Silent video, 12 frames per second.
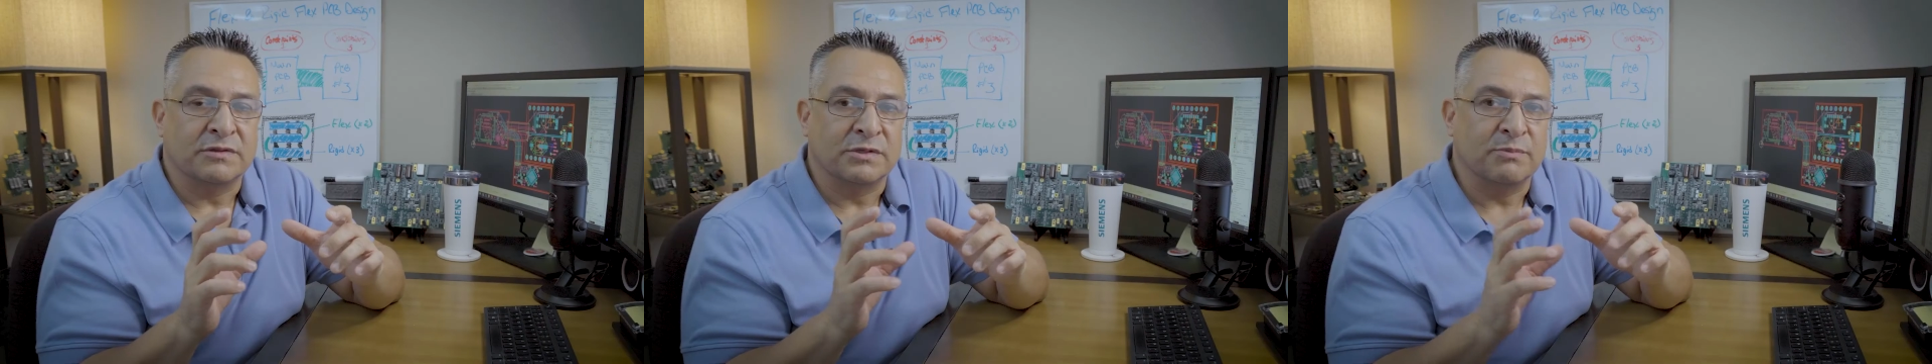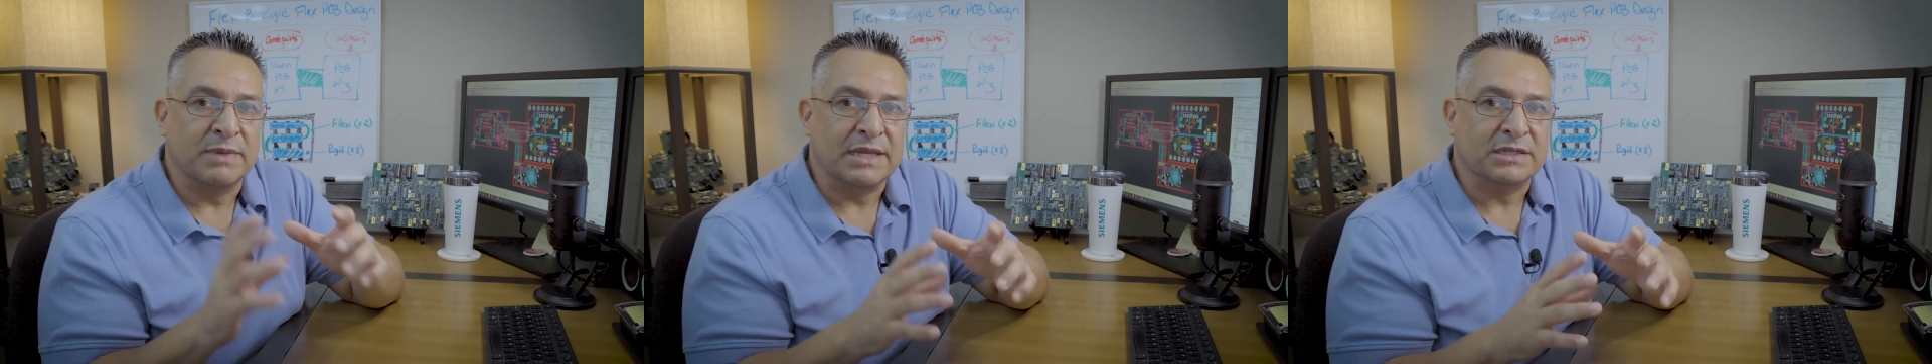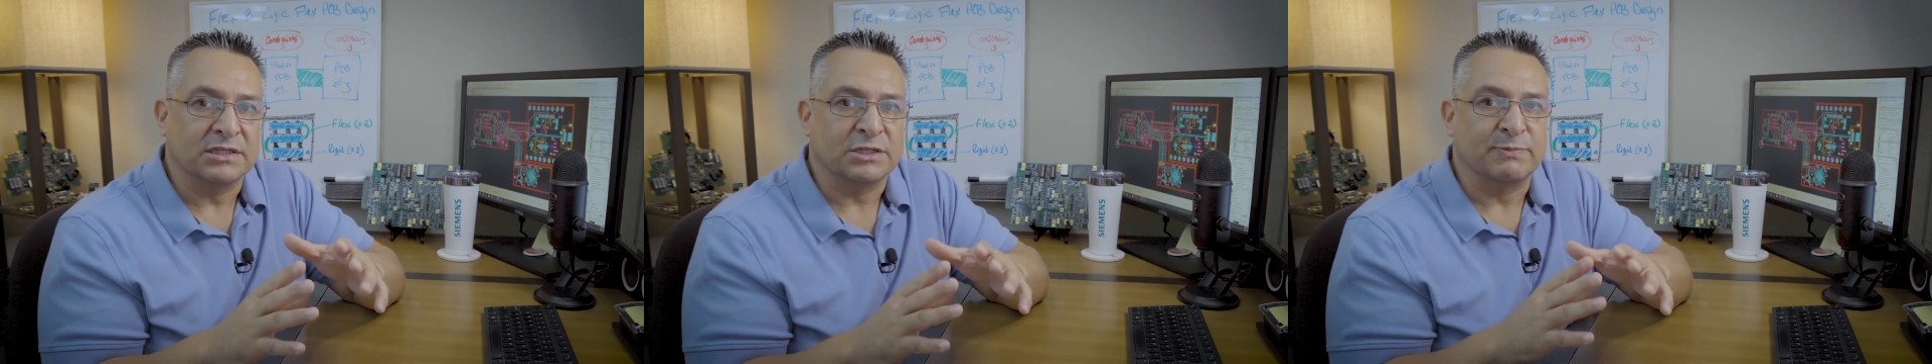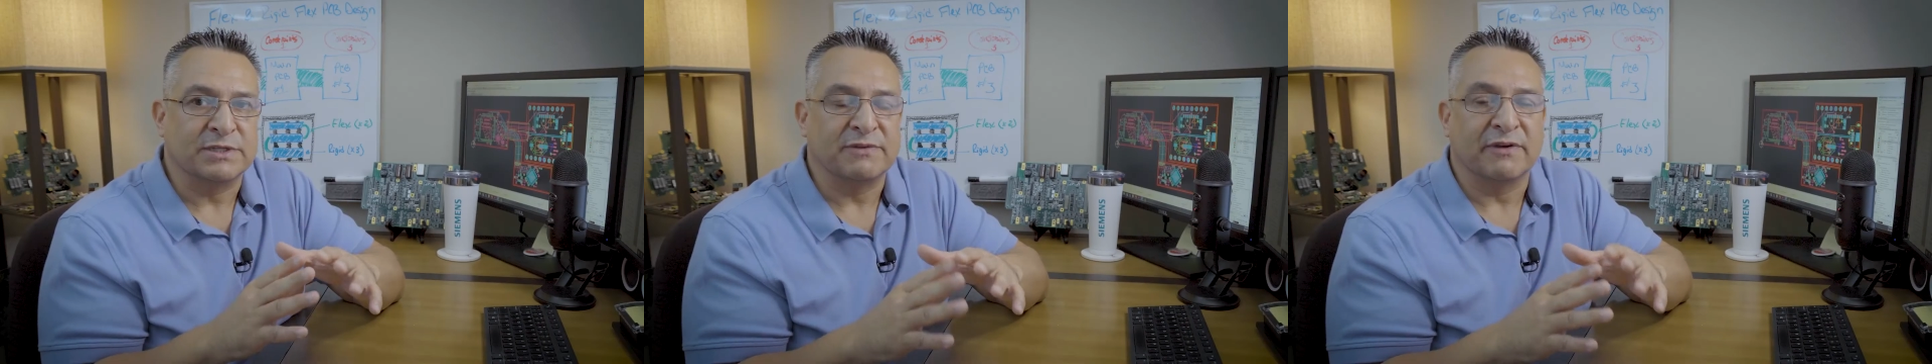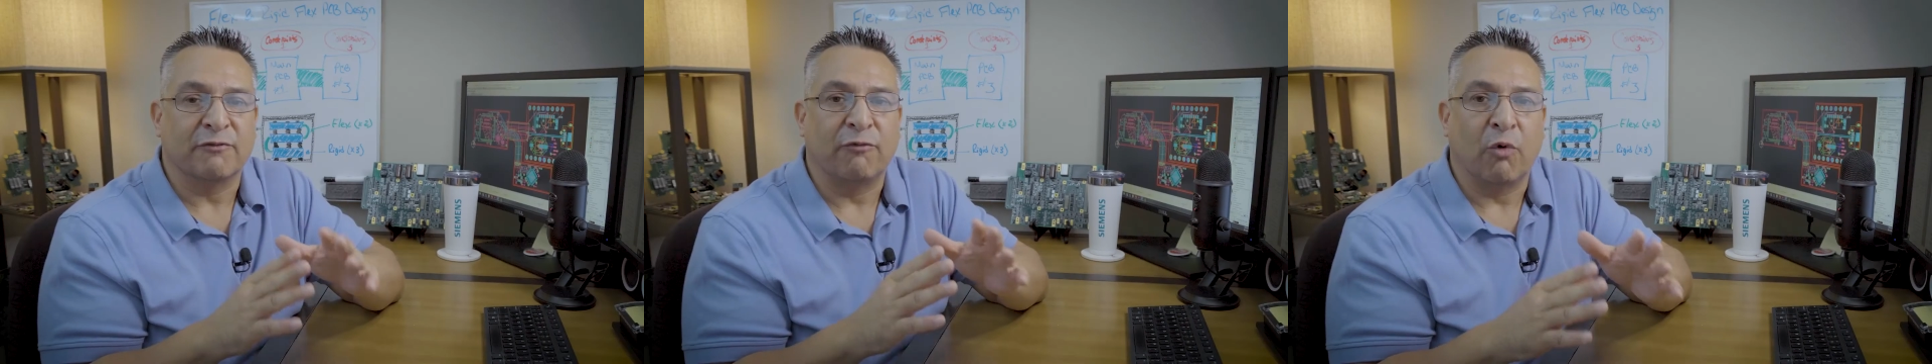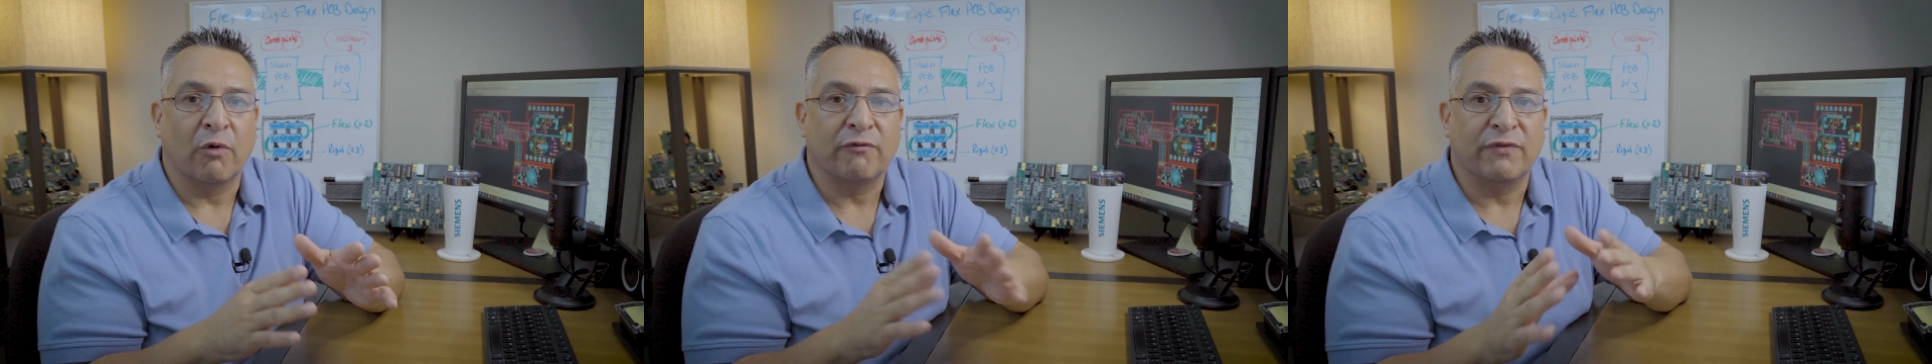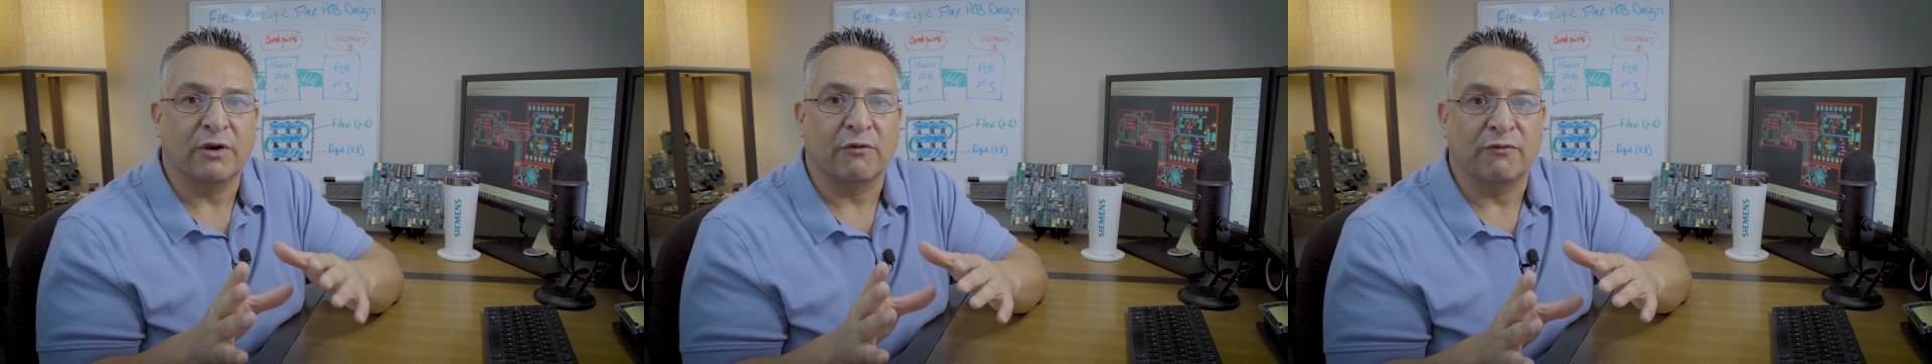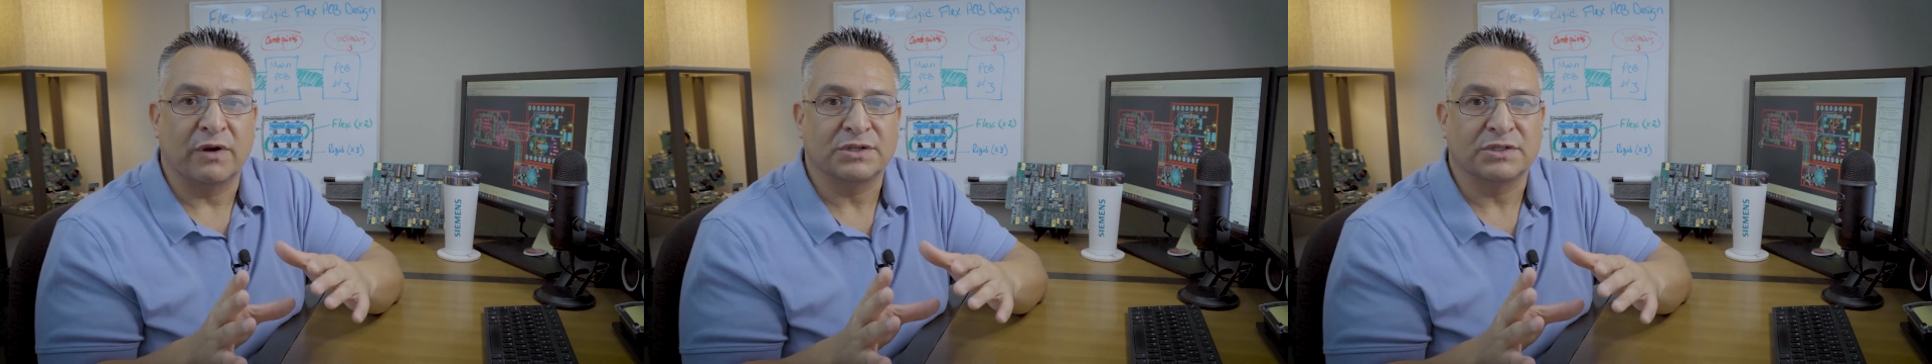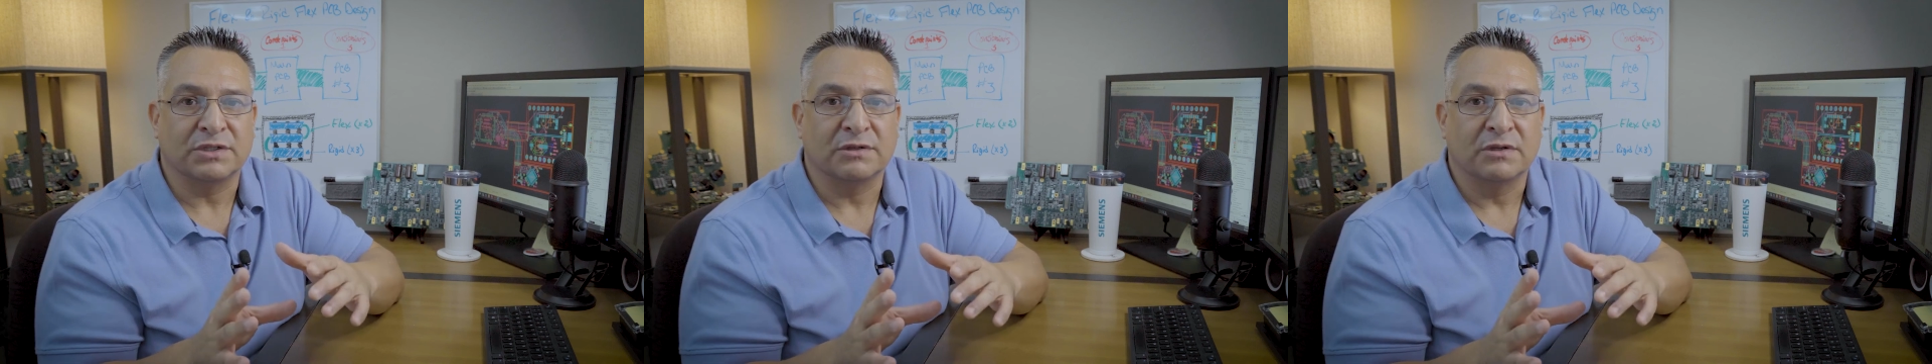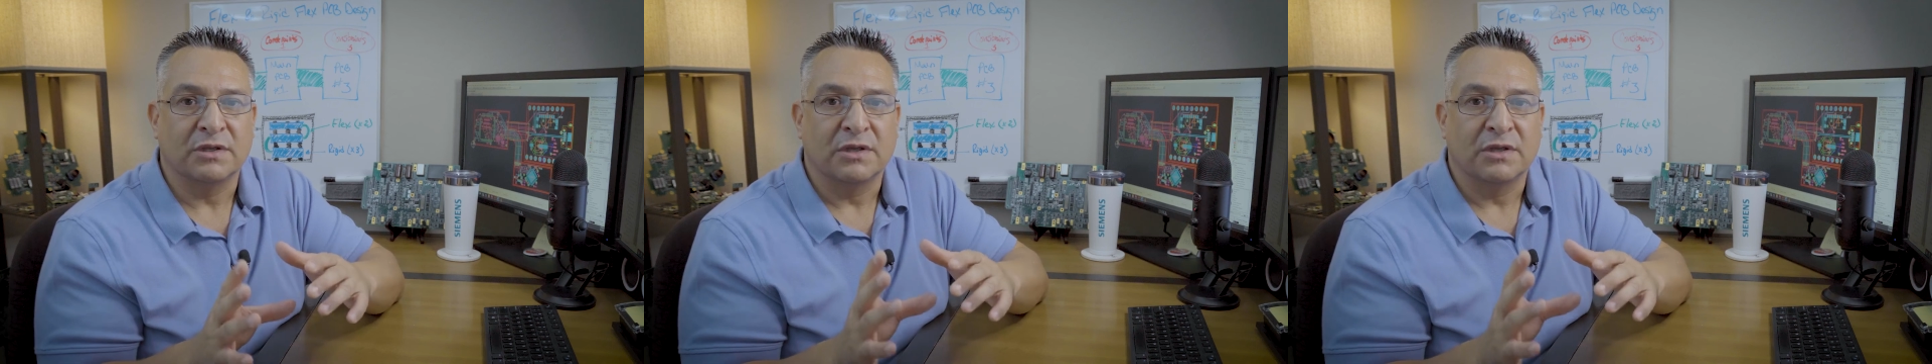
to meet the specific form, fit, or function